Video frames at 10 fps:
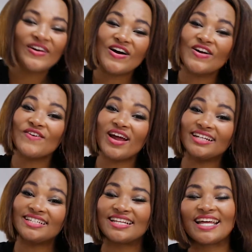All
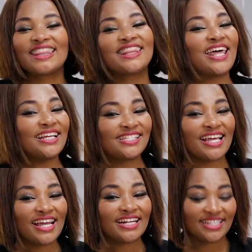right, that's
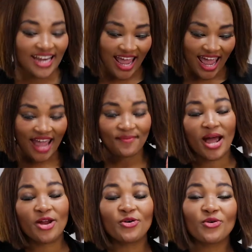it.
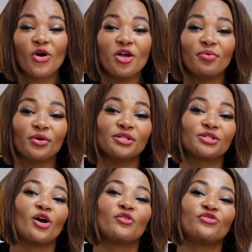My Rooibos
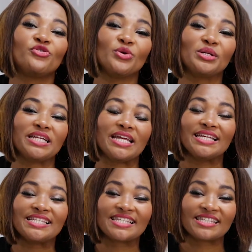Fruity
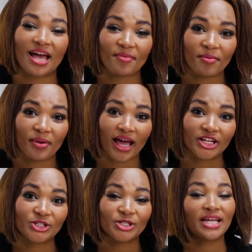Summer Blush